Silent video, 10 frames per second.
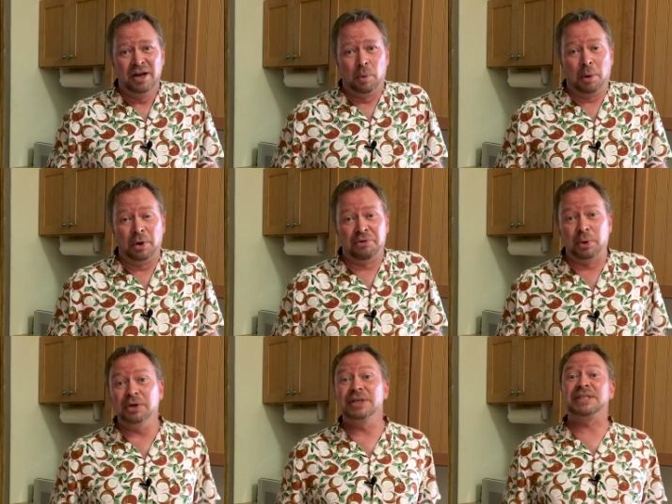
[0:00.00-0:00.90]
Well, we're
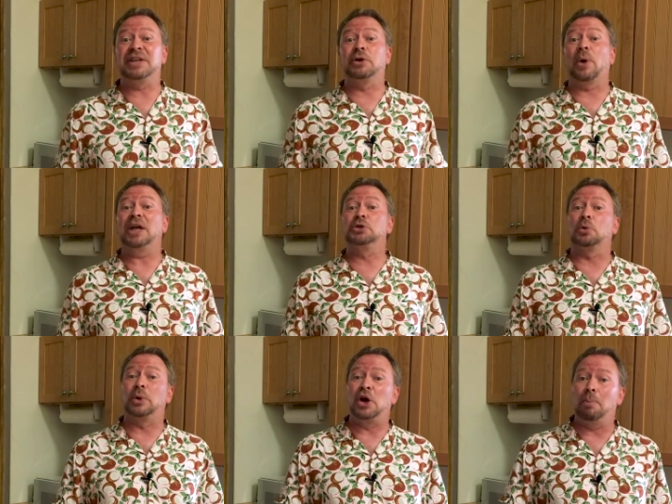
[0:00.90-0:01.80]
thrilled to see the
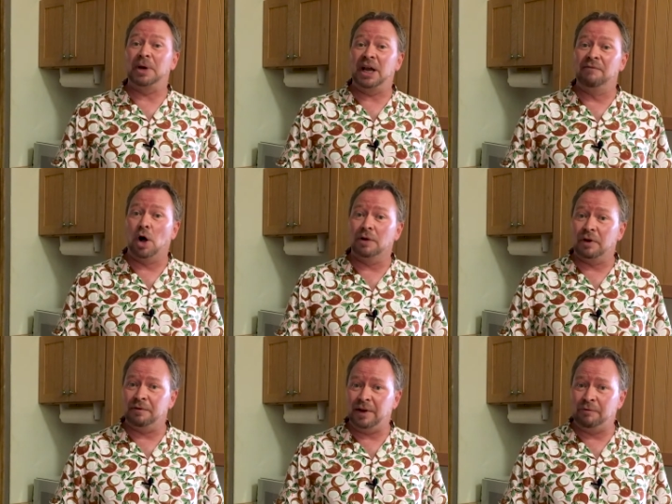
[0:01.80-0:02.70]
gradual reopening of all of
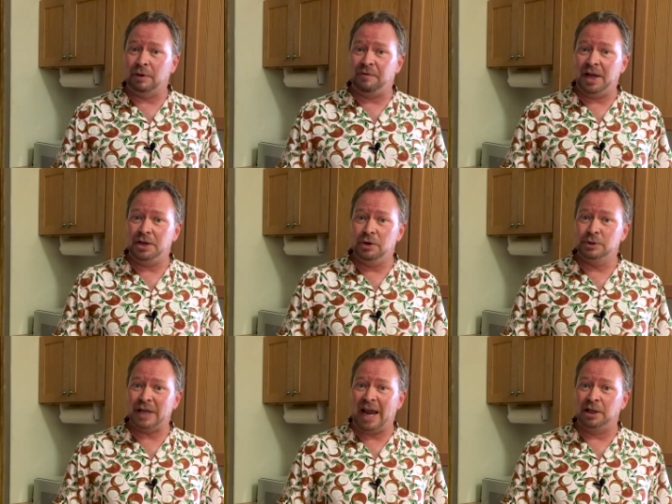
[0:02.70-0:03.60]
our favorite
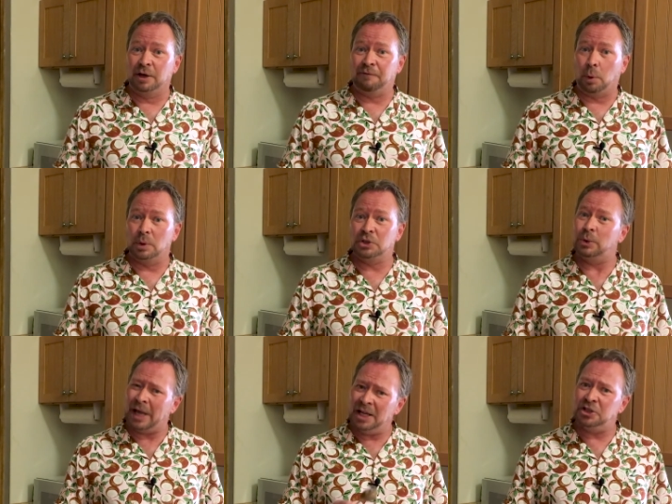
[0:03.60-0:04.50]
venues and look forward to
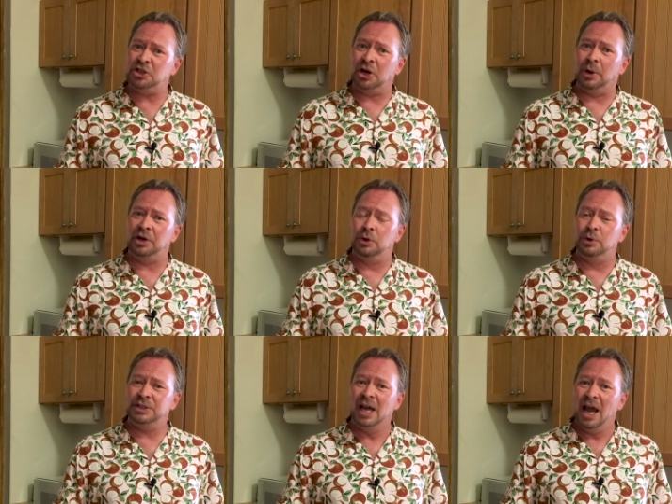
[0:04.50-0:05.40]
again sharing
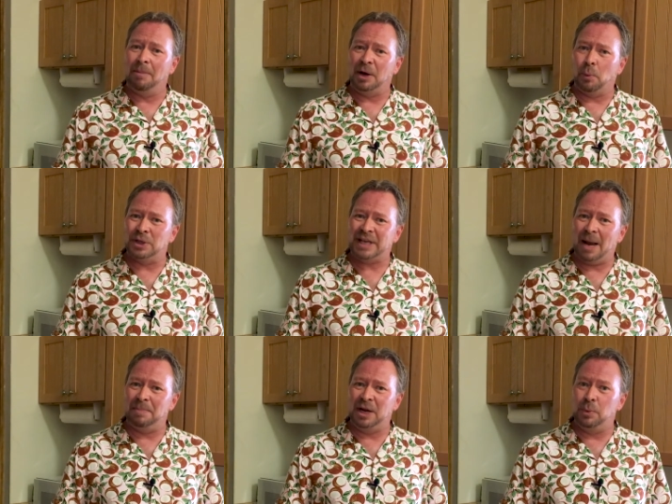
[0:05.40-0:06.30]
news about what's
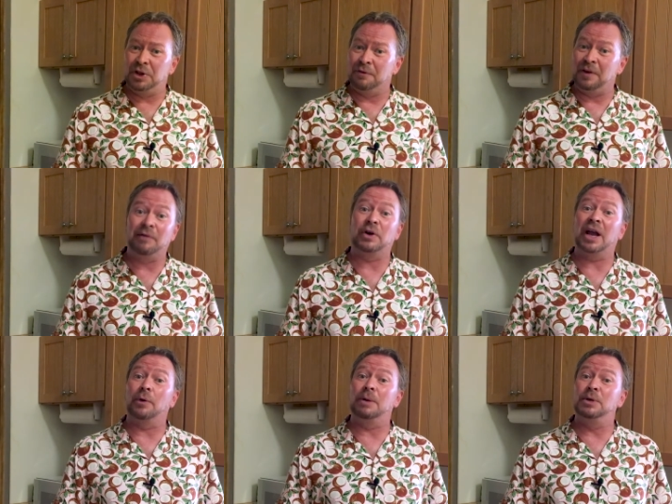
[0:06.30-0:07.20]
happening with your
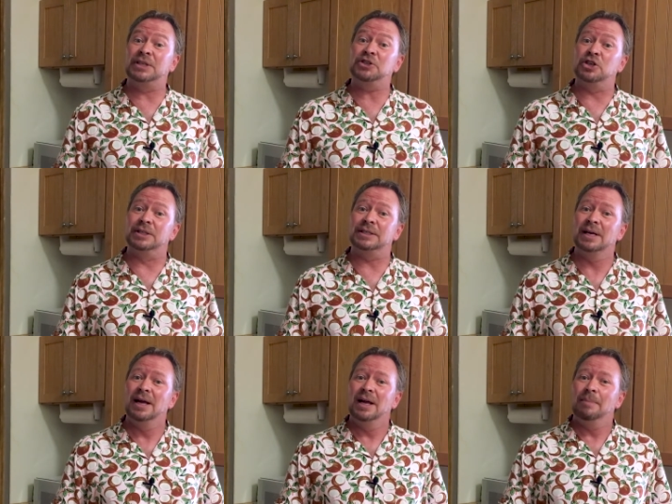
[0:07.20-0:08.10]
favorite area musicians.
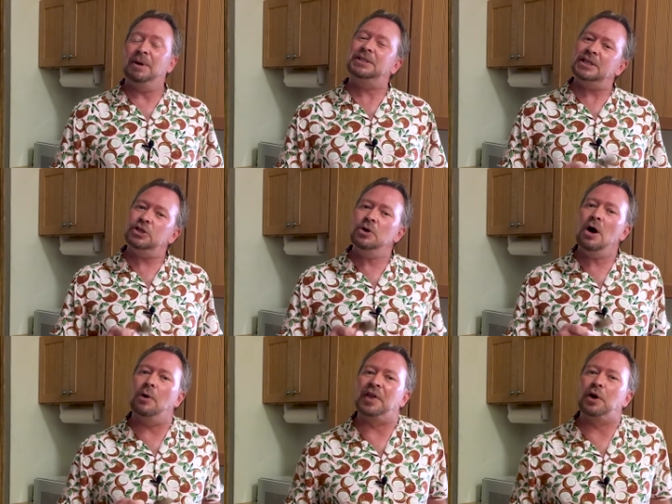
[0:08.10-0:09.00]
But did you
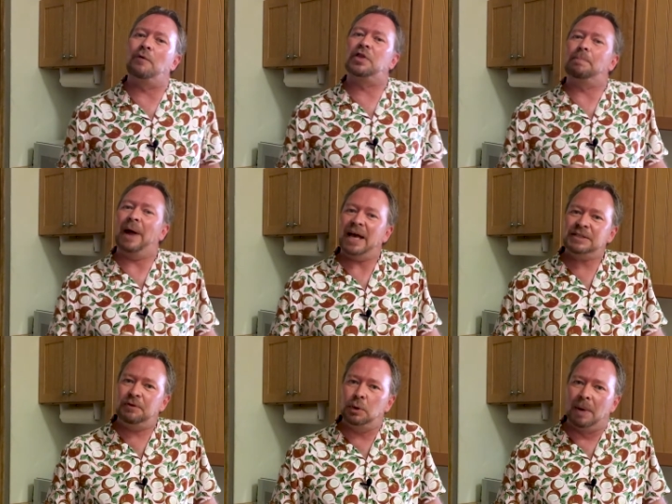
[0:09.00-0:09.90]
know that over the
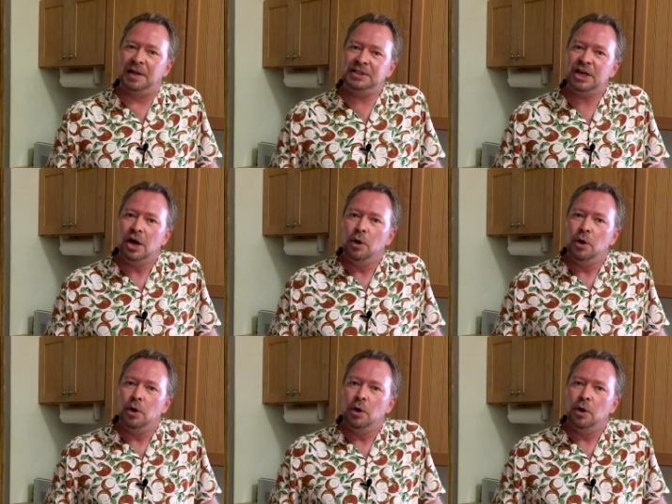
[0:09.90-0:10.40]
past few months,